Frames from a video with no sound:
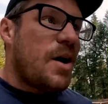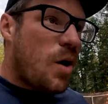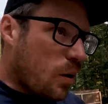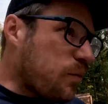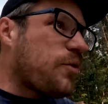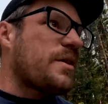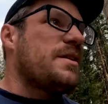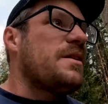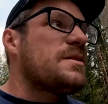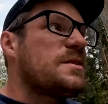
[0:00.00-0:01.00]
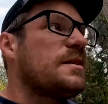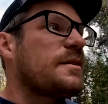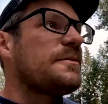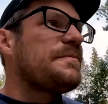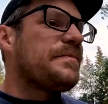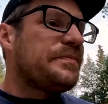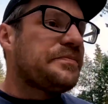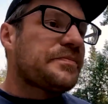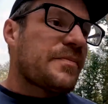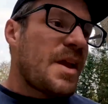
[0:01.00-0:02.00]
hopefully this year,
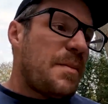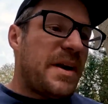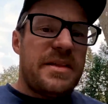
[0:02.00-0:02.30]
but